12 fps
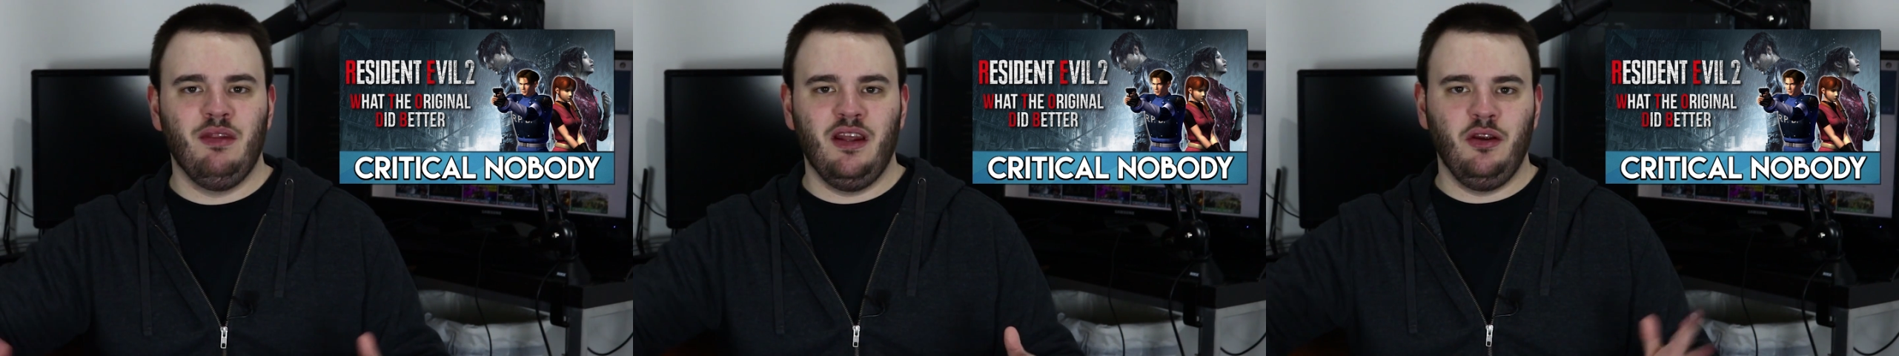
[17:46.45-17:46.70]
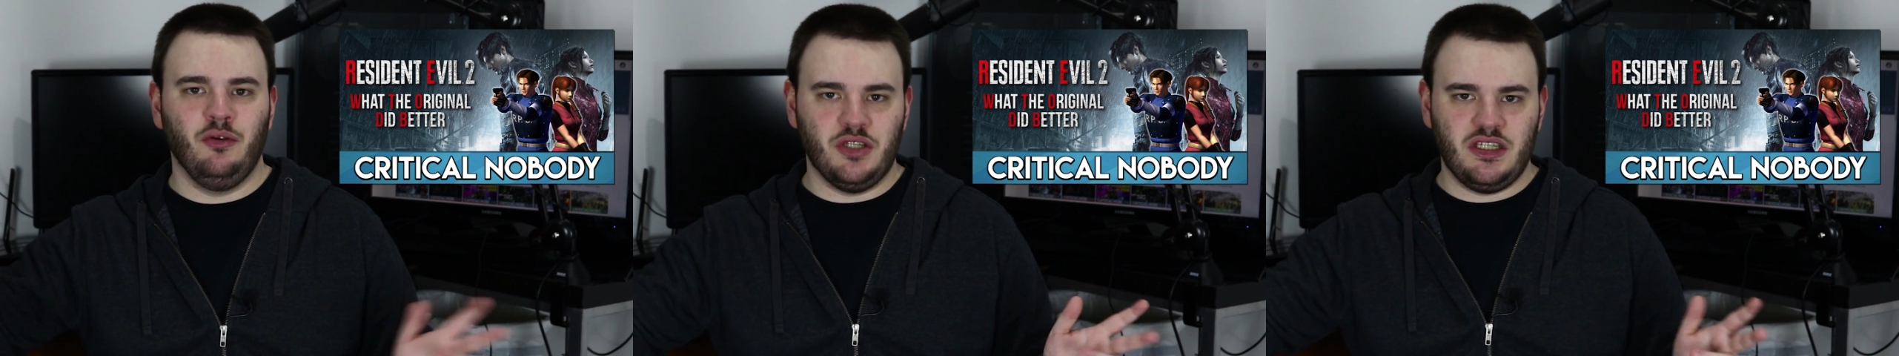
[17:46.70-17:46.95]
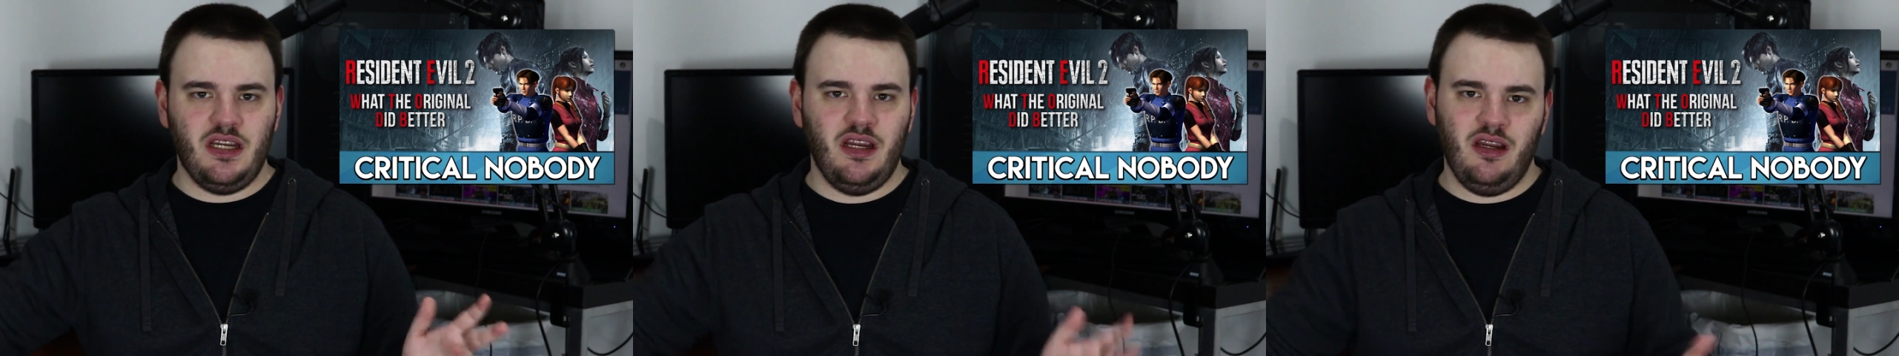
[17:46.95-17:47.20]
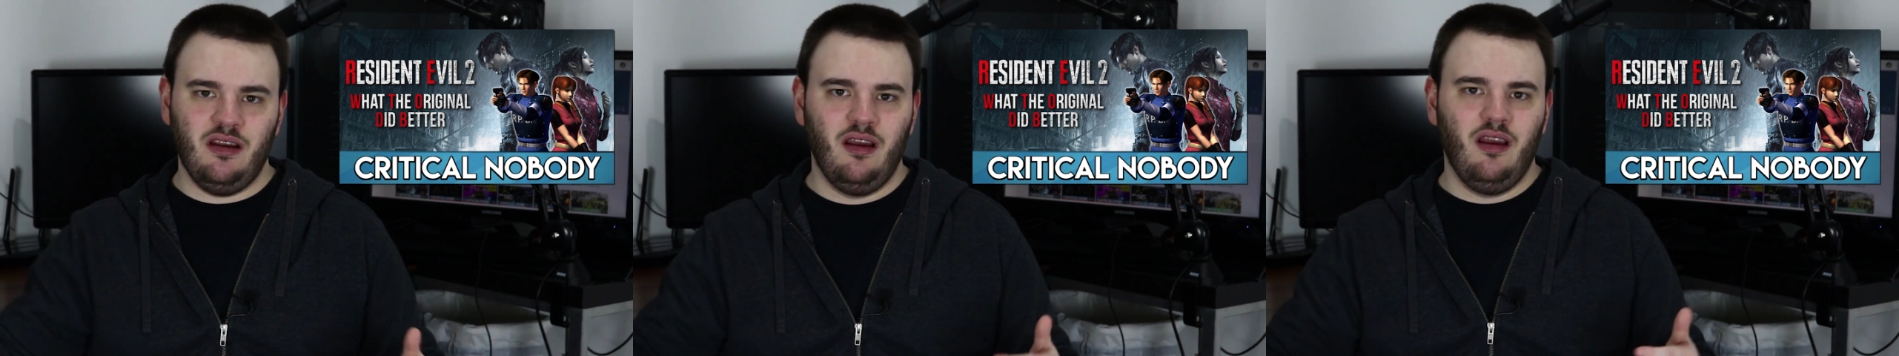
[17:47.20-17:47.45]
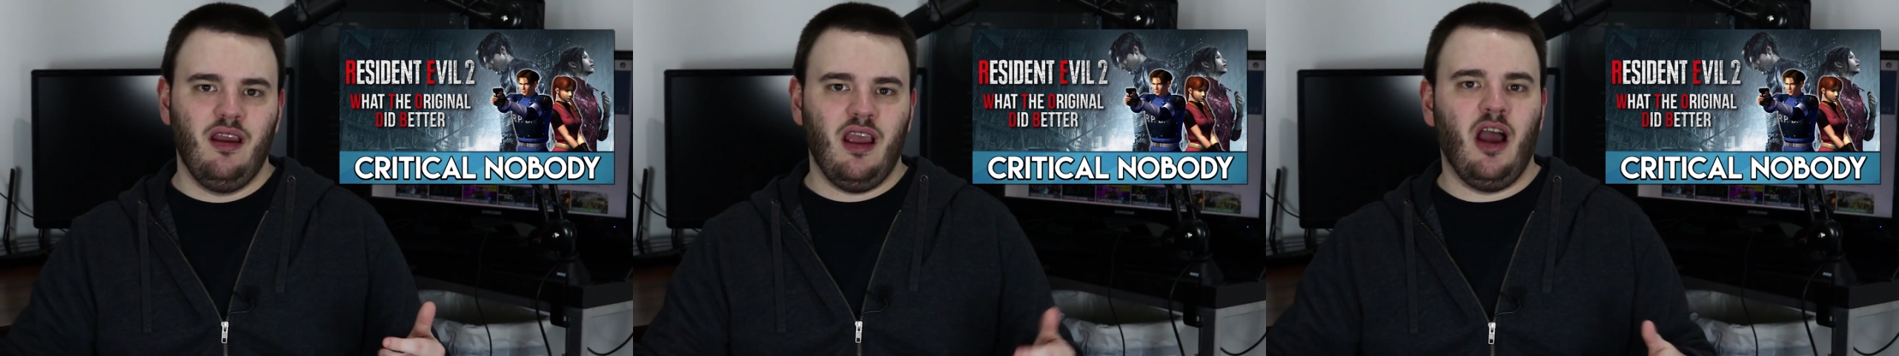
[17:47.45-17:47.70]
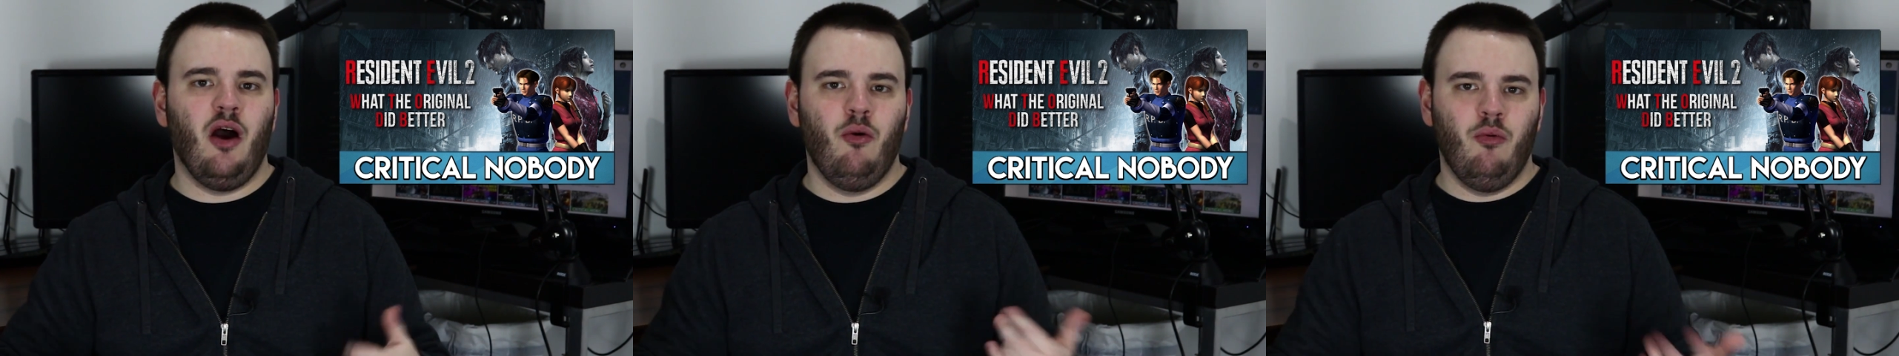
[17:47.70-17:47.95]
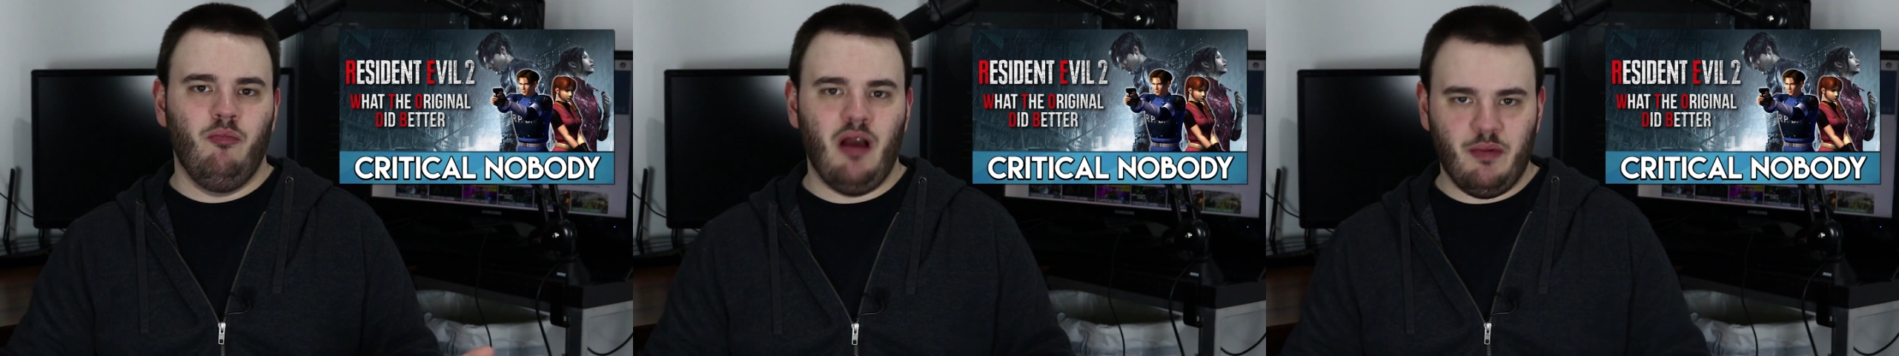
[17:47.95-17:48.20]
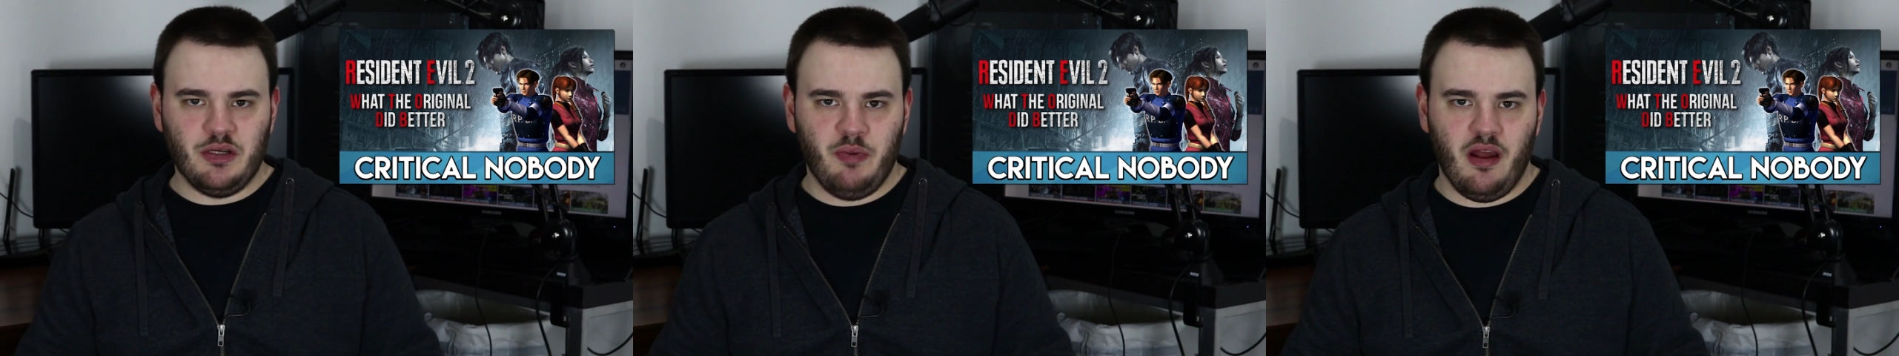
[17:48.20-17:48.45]
and then you'll see how
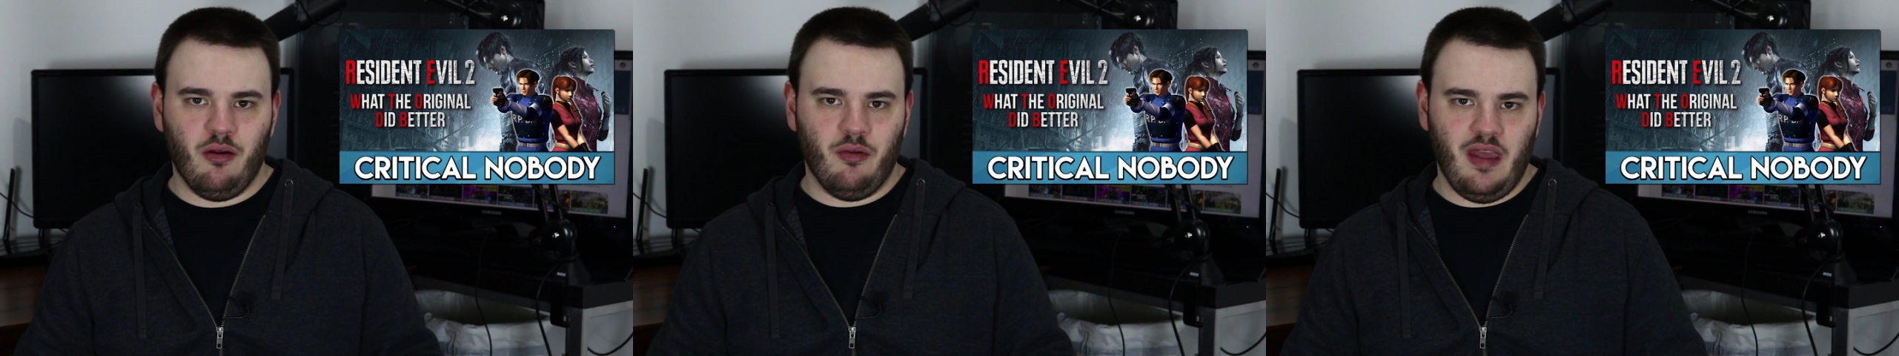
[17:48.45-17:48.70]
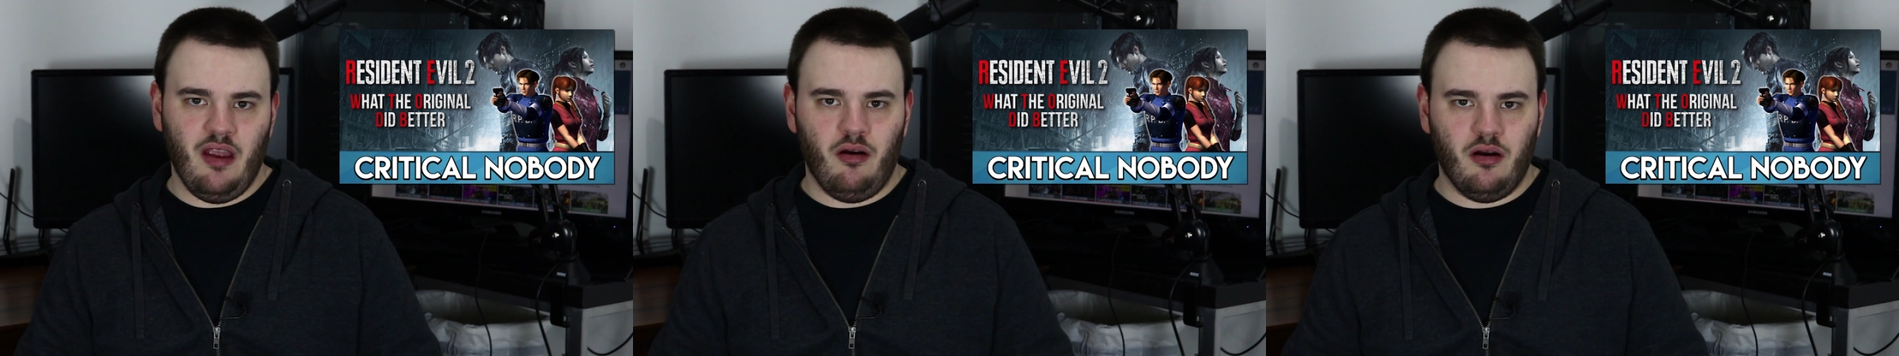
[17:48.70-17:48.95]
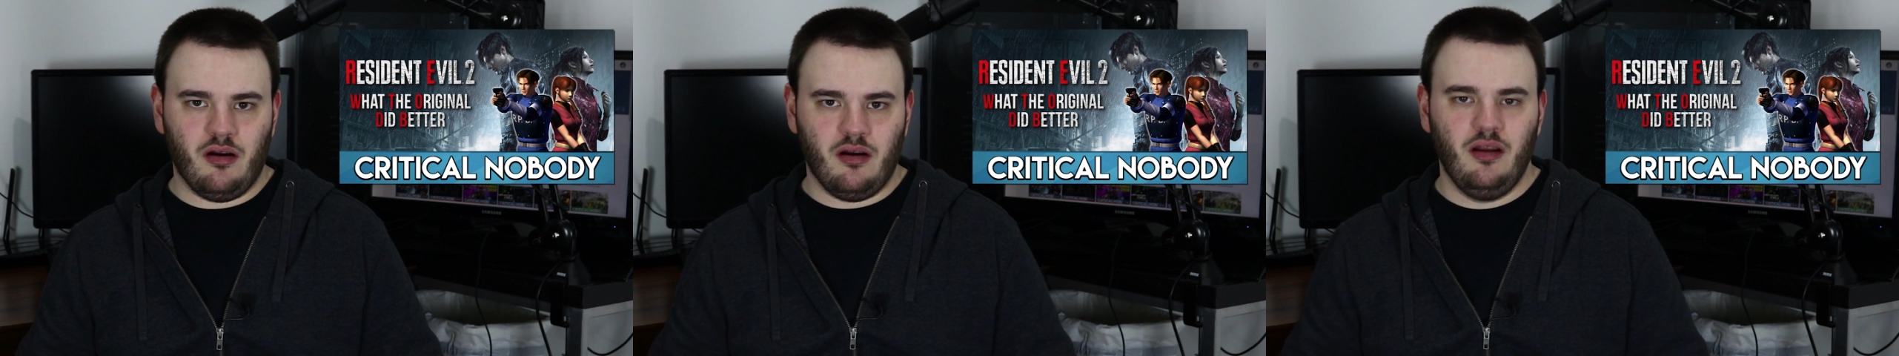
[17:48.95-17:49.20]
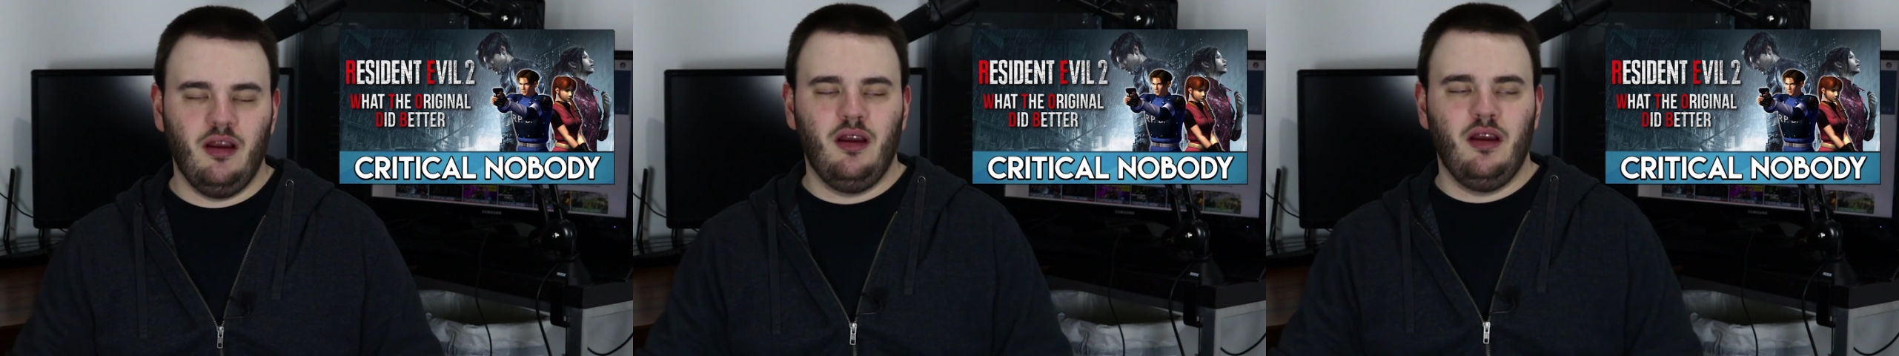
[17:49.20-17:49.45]
much better they are.